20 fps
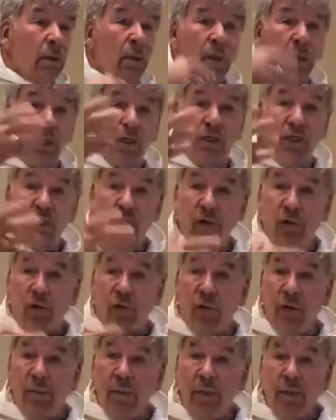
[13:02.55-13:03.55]
a
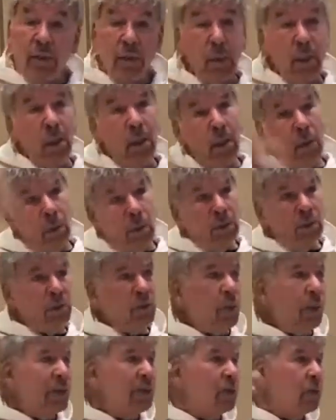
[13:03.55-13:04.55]
disagreement, we
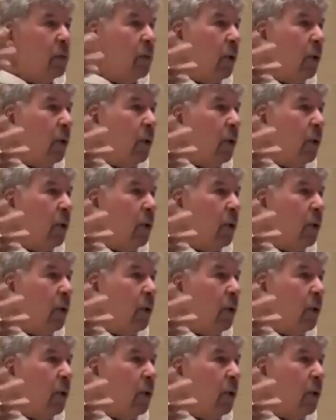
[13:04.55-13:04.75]
just went to